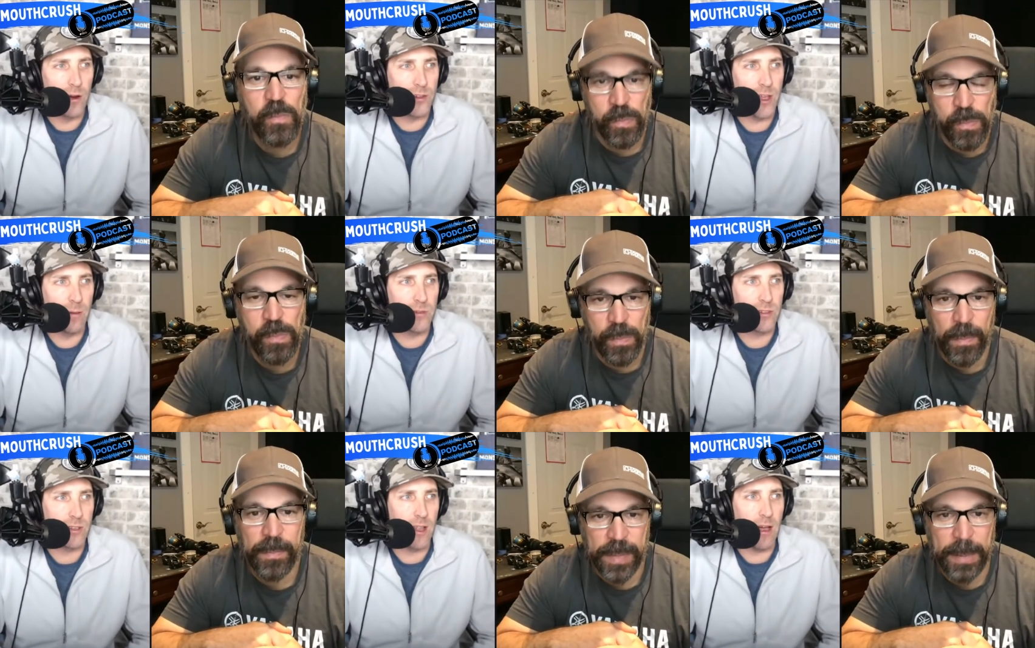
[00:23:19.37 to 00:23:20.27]
Speaker 1: temps is
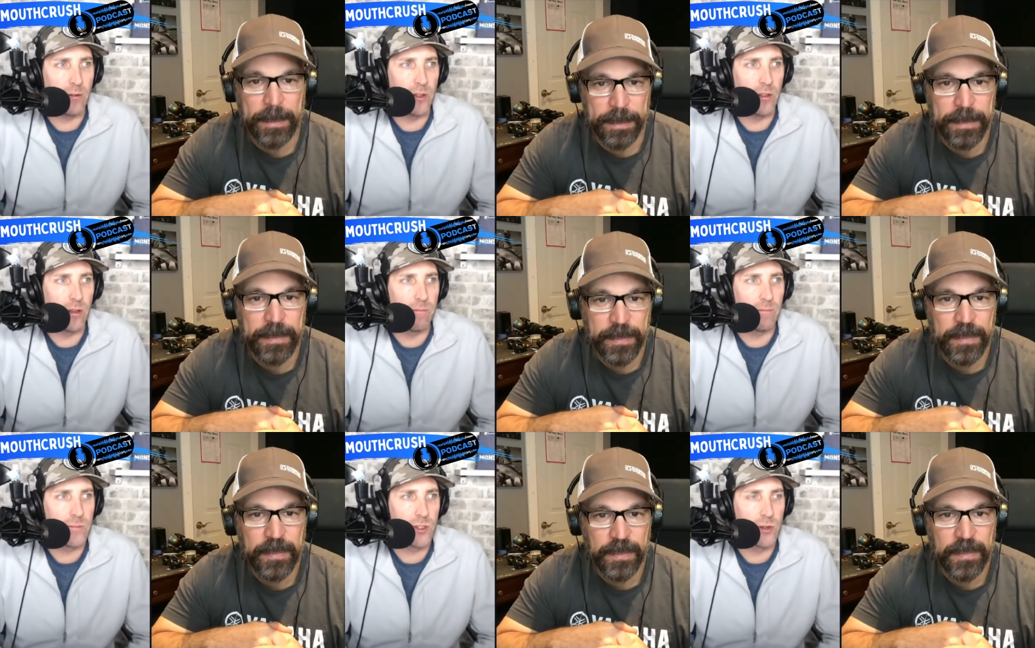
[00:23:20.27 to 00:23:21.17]
allowing yep. you to
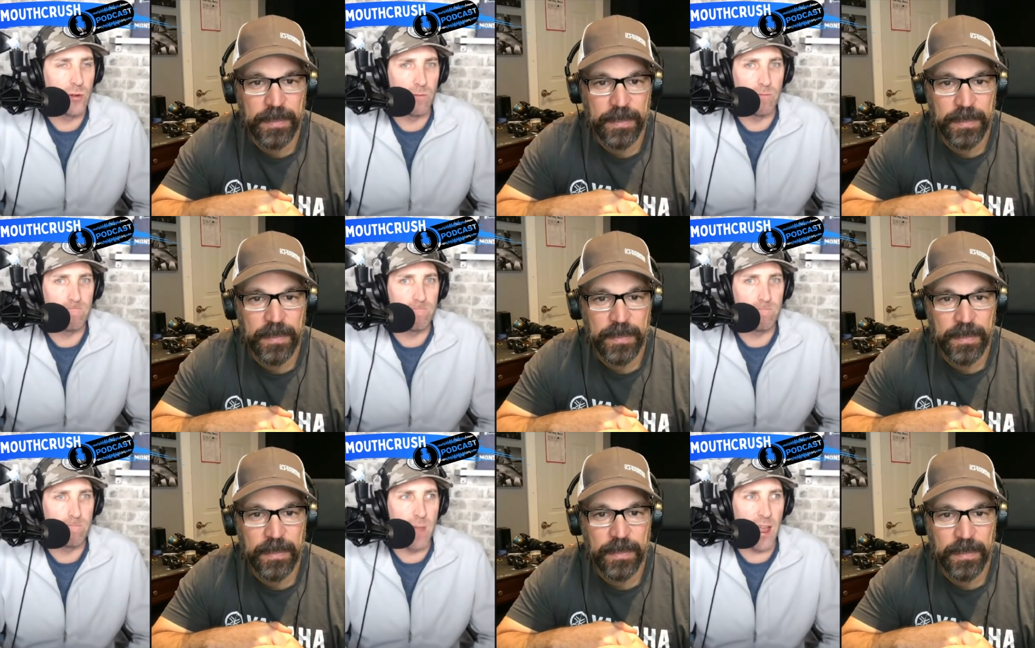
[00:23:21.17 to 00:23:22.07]
to
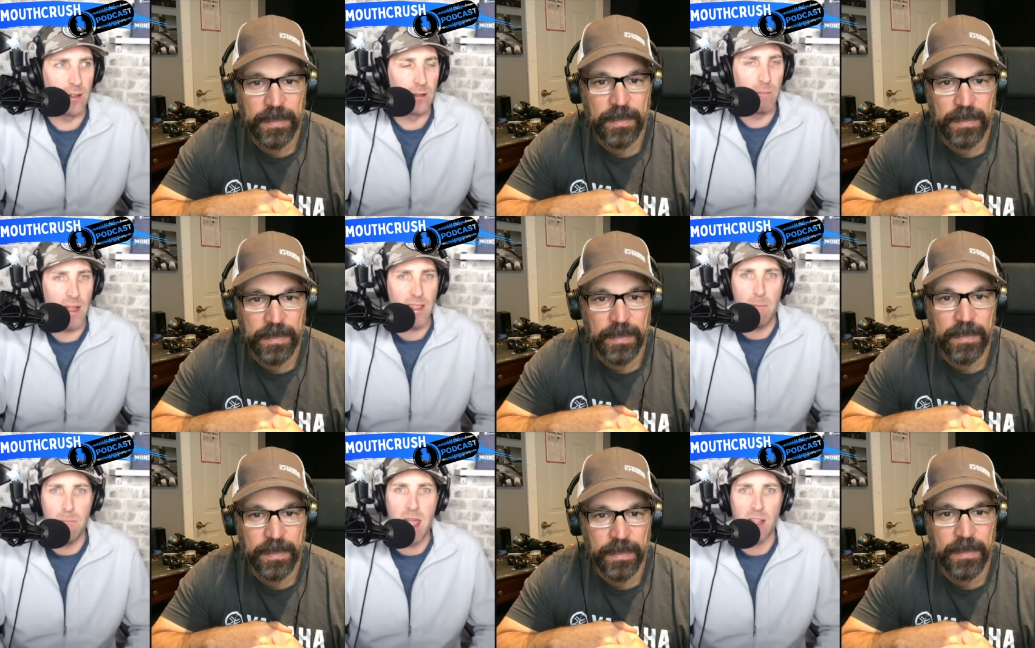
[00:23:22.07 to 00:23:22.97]
make a make
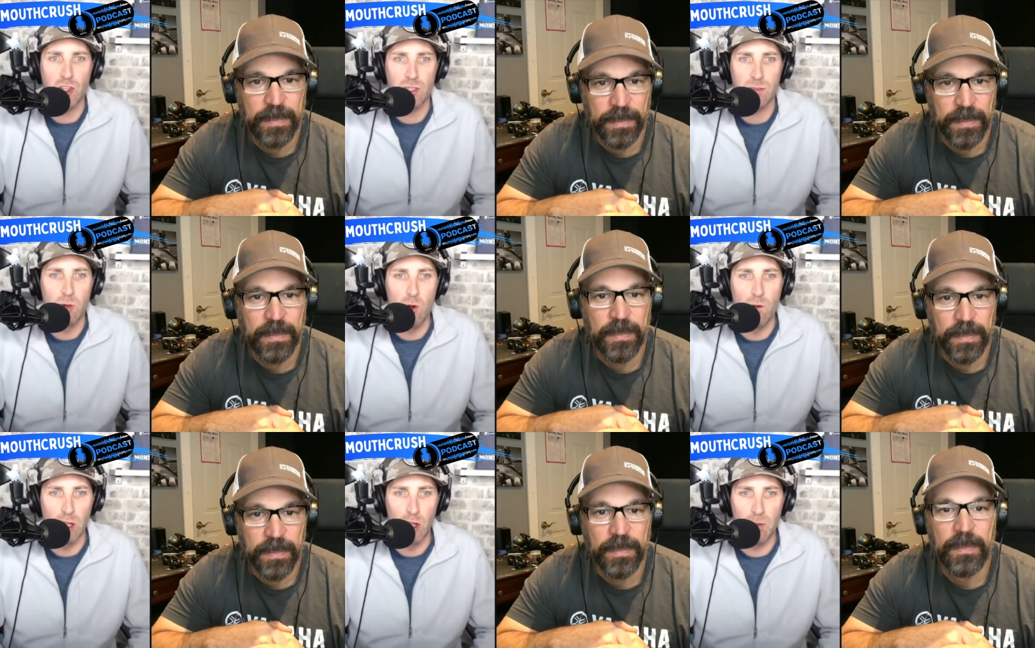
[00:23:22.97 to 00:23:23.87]
that bait just move a
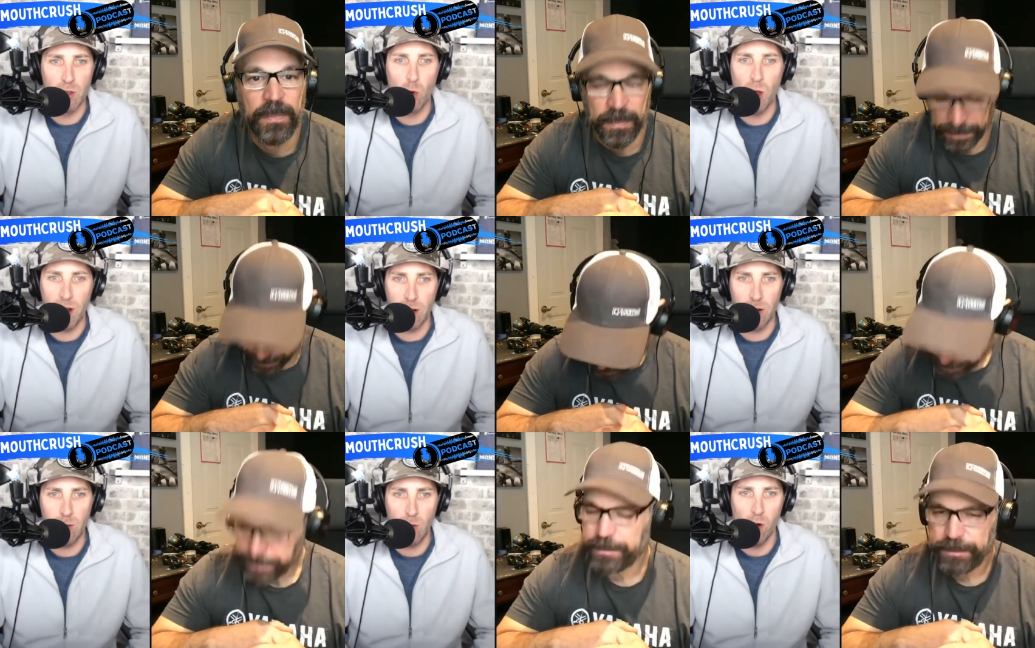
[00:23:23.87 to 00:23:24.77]
little bit
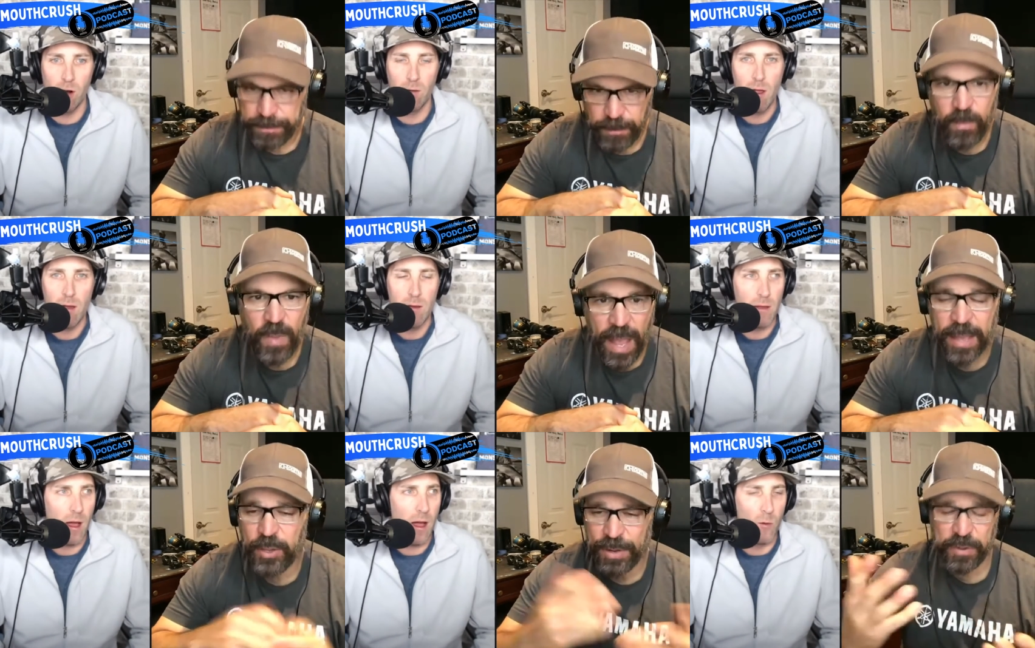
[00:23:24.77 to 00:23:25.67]
quicker or
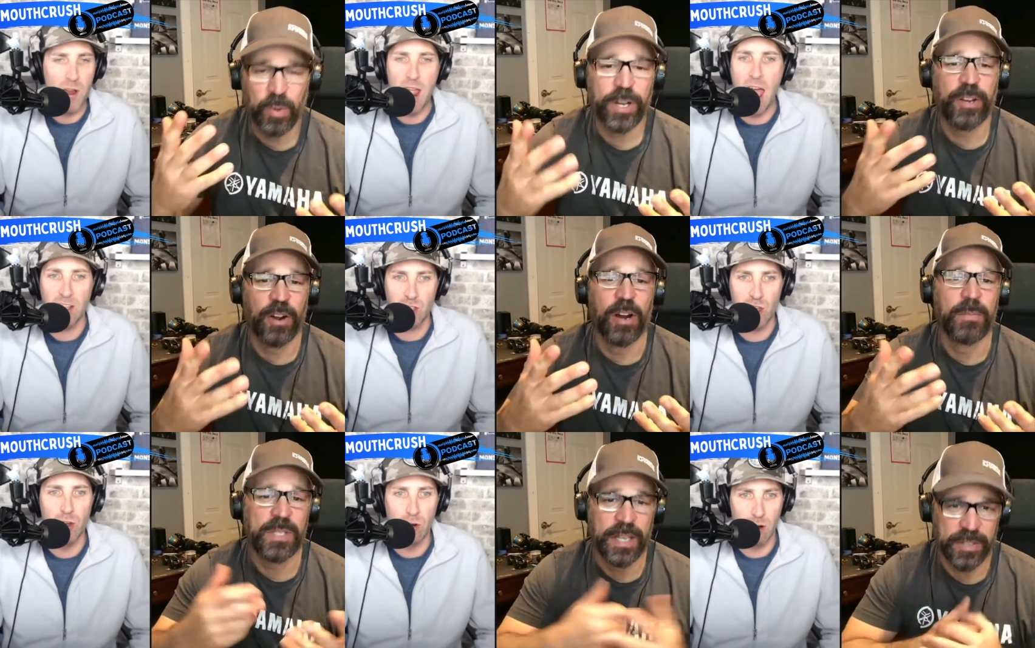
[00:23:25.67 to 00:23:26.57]
Speaker 2: uh, you have to work your
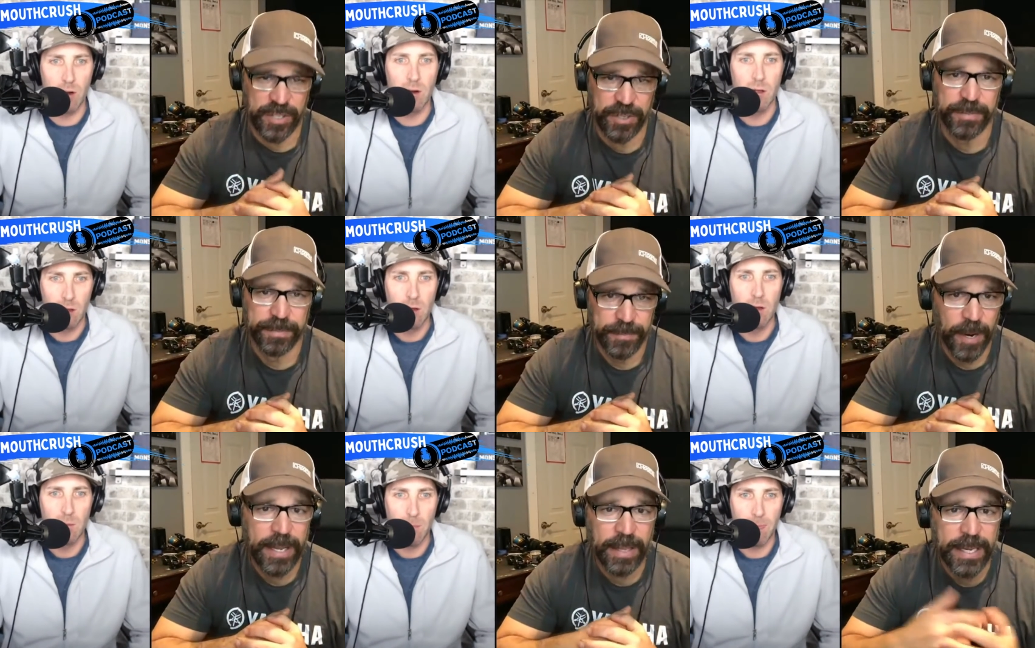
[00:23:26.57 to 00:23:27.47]
arms or, less too,
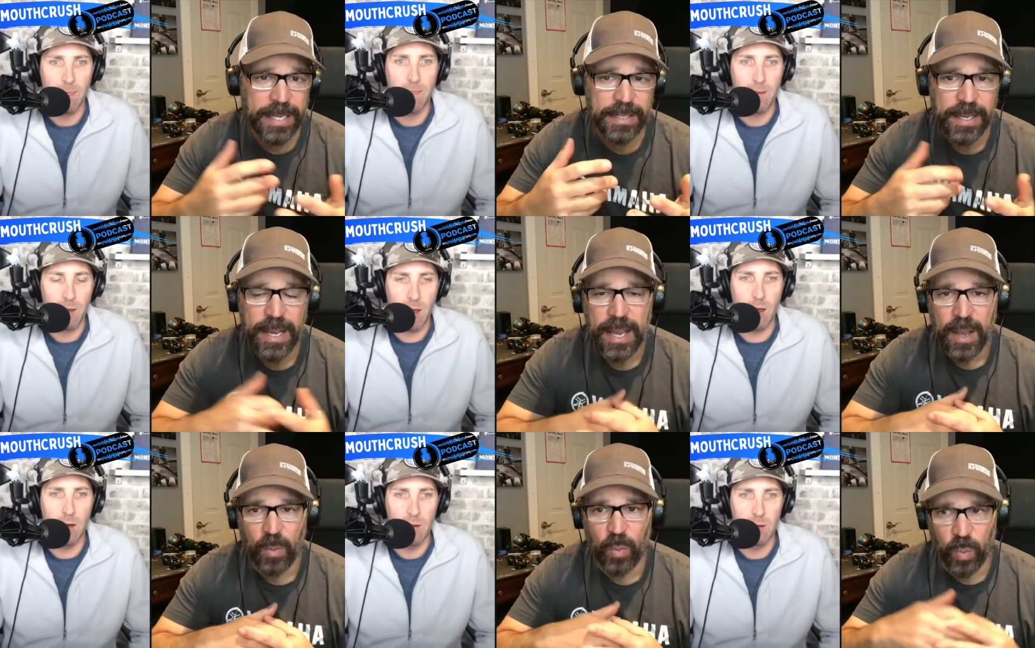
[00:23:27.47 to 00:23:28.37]
right? Like it's
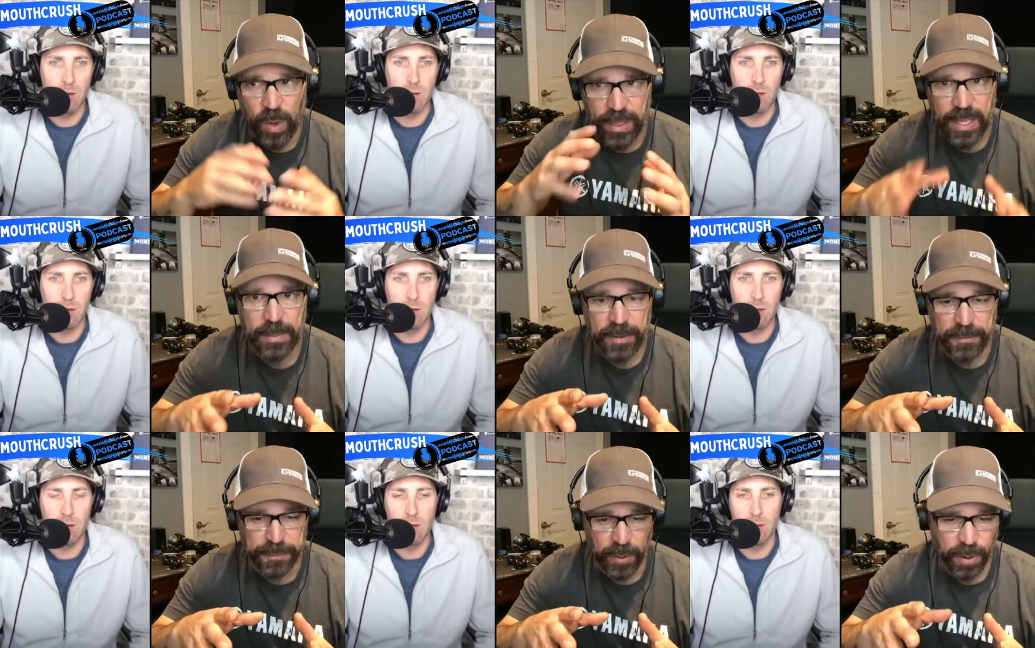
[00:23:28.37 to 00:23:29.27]
yeah. One thing
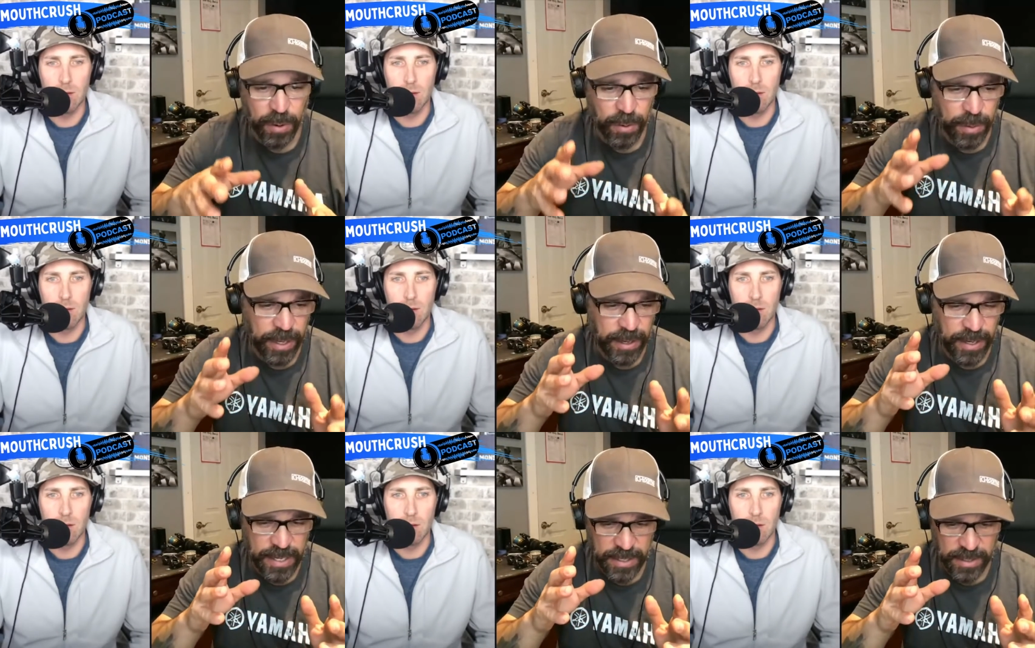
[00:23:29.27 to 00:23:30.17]
about fluoro
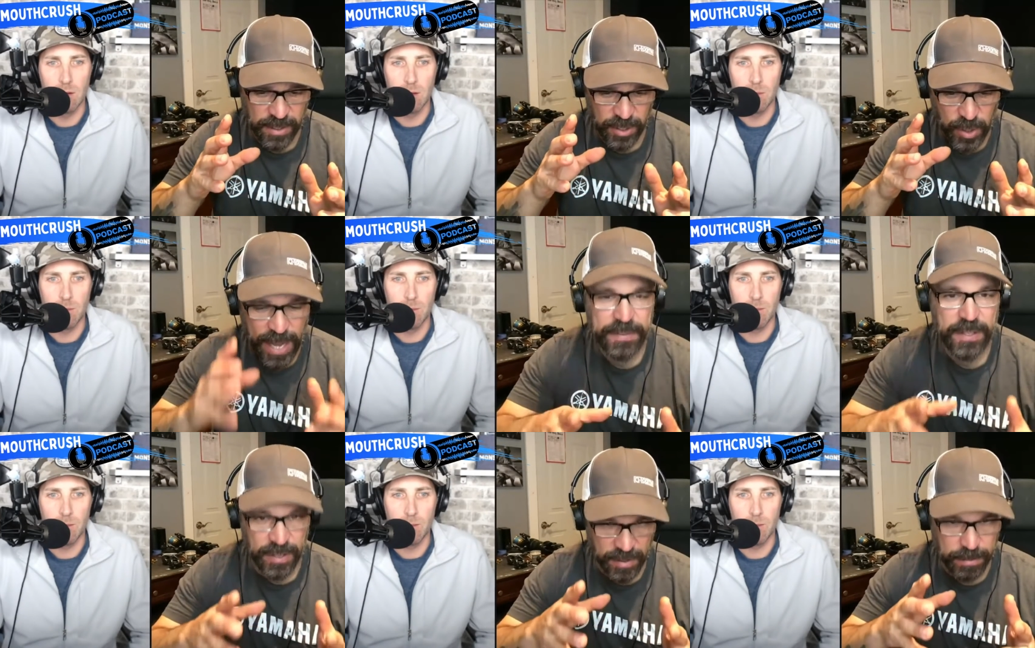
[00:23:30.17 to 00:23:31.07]
is you have to